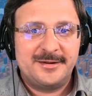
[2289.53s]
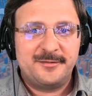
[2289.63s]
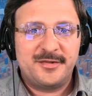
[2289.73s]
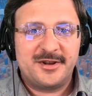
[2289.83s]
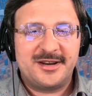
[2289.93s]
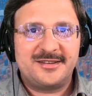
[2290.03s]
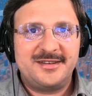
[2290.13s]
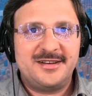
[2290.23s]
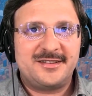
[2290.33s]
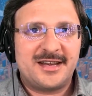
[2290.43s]
But as the
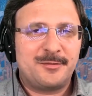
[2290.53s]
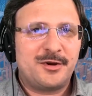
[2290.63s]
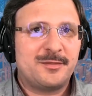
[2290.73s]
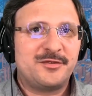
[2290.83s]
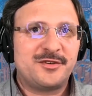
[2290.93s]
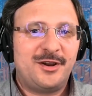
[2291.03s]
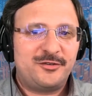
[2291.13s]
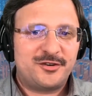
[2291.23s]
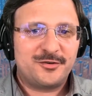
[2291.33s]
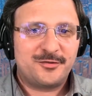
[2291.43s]
exam comes
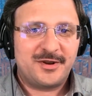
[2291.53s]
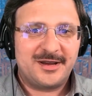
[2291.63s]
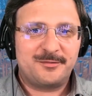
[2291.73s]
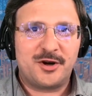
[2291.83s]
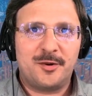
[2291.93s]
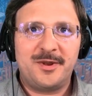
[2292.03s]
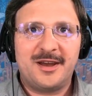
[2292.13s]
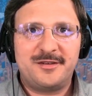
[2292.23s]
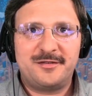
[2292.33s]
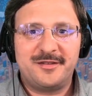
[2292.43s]
closer, we probably have
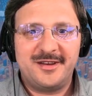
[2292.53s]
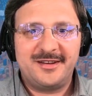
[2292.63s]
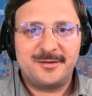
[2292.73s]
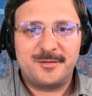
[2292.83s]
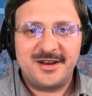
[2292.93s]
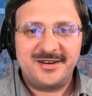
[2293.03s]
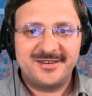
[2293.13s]
different things in mind.